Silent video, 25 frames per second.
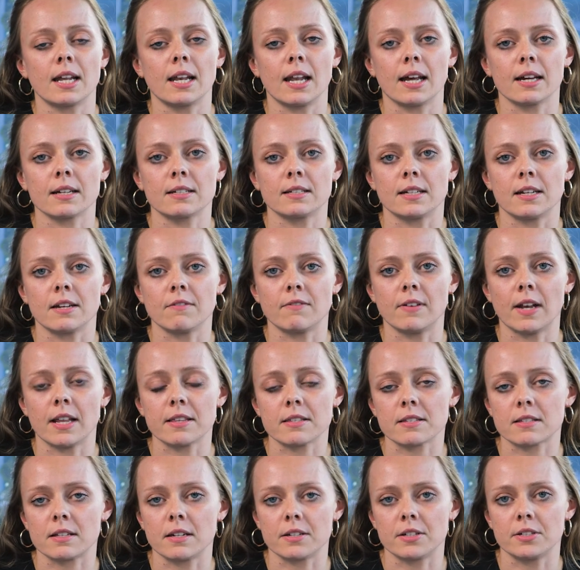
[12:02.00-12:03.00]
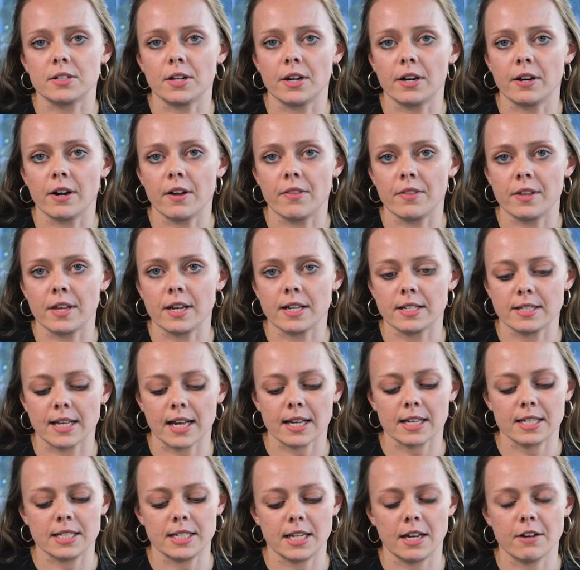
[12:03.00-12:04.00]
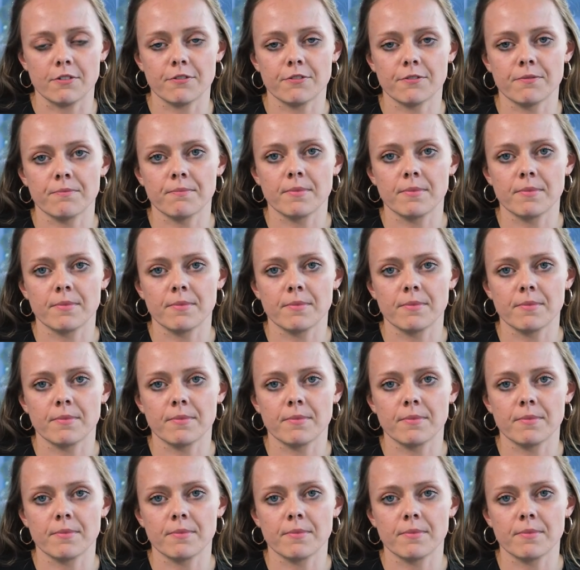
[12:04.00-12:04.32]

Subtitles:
elected legislature and the executive.